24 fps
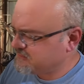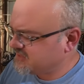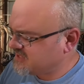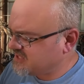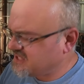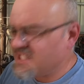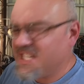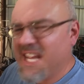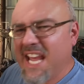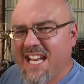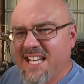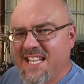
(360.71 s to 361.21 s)

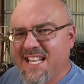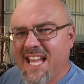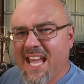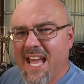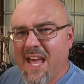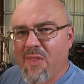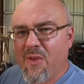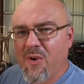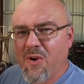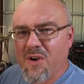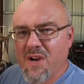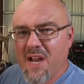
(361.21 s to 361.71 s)
stay
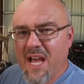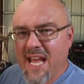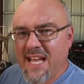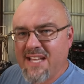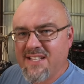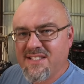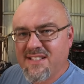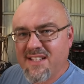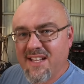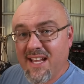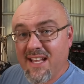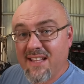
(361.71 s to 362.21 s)
together
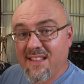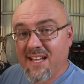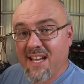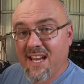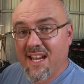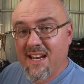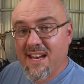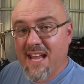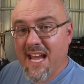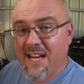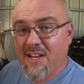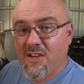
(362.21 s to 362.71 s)
nicely in the
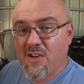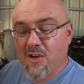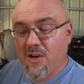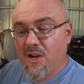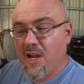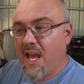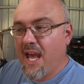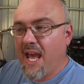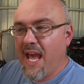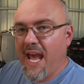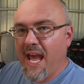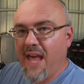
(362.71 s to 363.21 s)
connector,
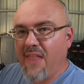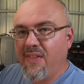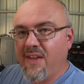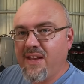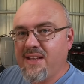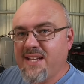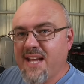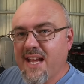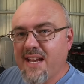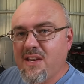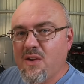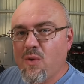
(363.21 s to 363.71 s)
and they
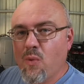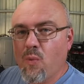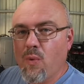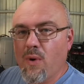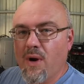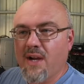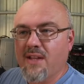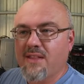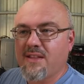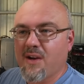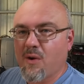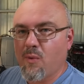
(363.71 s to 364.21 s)
tend to
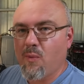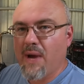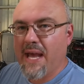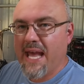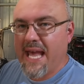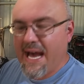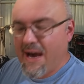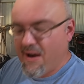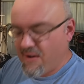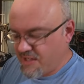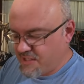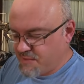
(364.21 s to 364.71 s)
work their way
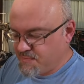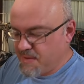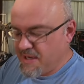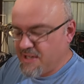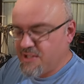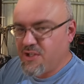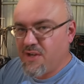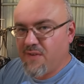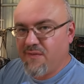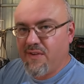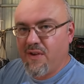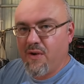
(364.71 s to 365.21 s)
out,
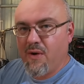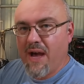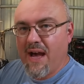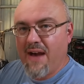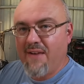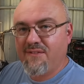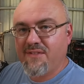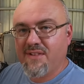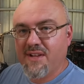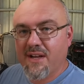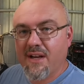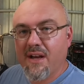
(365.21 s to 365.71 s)
especially if you
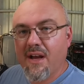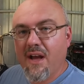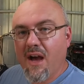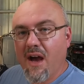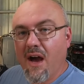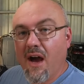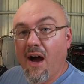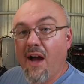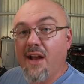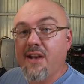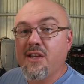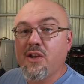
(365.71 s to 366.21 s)
have to
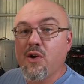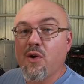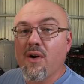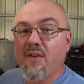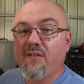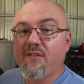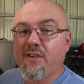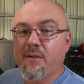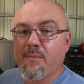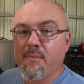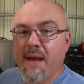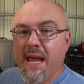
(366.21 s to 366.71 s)
undo
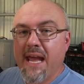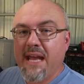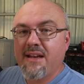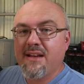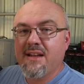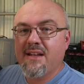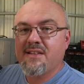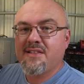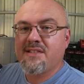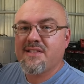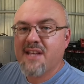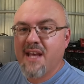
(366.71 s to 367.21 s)
it for
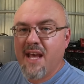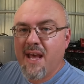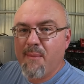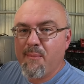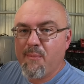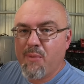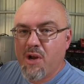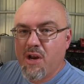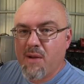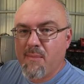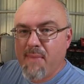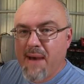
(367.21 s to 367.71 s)
maintenance,
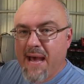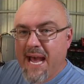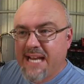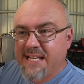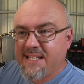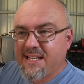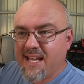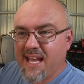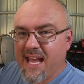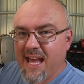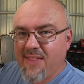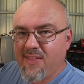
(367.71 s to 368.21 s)
put it back
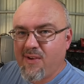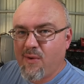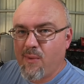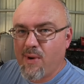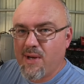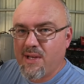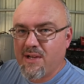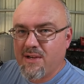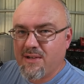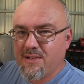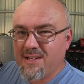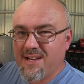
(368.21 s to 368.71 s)
together
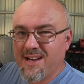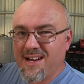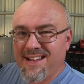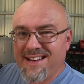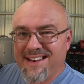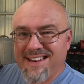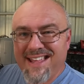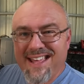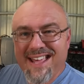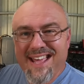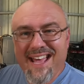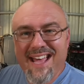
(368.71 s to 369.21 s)
when you're
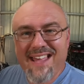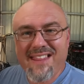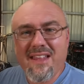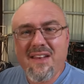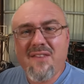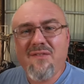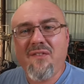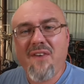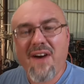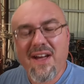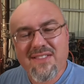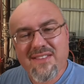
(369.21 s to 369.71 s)
done, and then
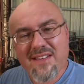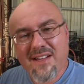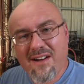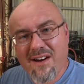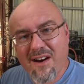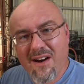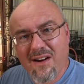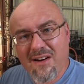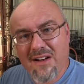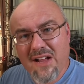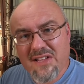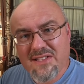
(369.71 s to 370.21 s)
find the
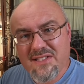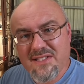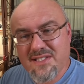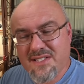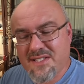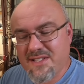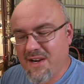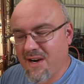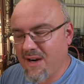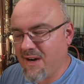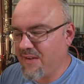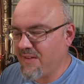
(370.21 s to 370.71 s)
car doesn't
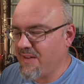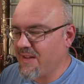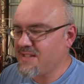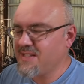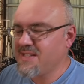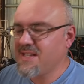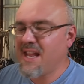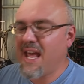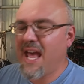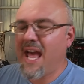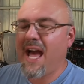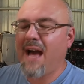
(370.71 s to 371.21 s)
start. That's
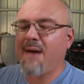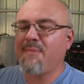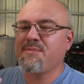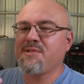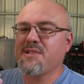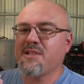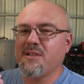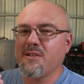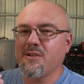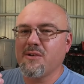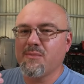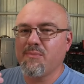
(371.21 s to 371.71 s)
an
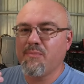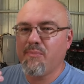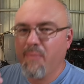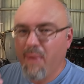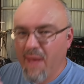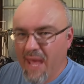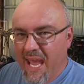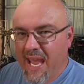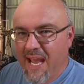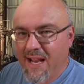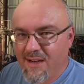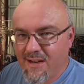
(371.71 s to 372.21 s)
absolute
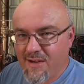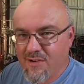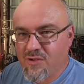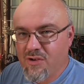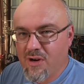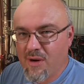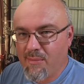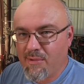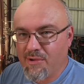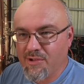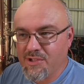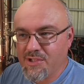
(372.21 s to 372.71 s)
pain to
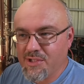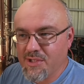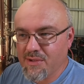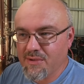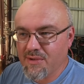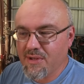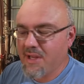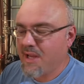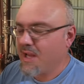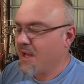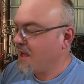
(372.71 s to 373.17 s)
troubleshoot.